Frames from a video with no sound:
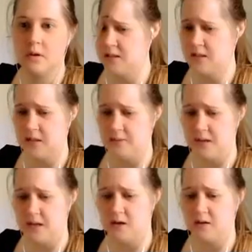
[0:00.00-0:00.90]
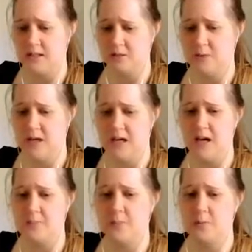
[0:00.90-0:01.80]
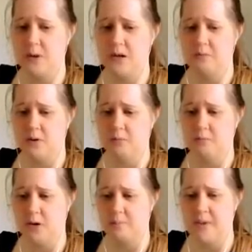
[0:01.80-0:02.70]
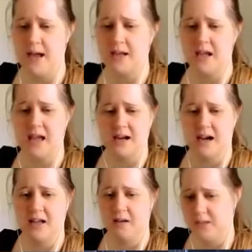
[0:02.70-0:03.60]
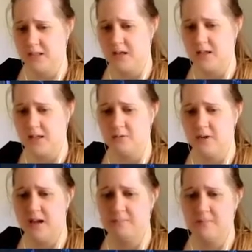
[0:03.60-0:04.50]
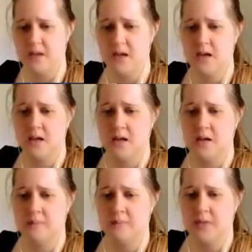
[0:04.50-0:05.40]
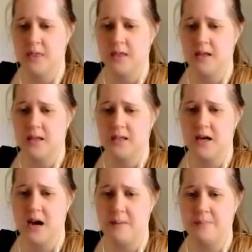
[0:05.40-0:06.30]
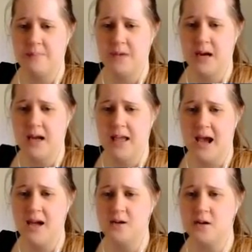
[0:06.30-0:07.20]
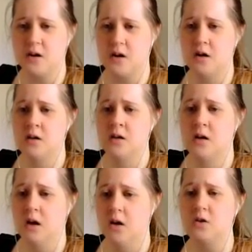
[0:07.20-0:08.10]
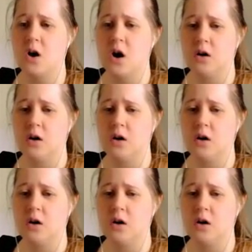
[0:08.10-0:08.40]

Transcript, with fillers: We go, let's speed it up. We're waiting for them to come back. And I love this guy's outfit. This guy, Alejandro Longo.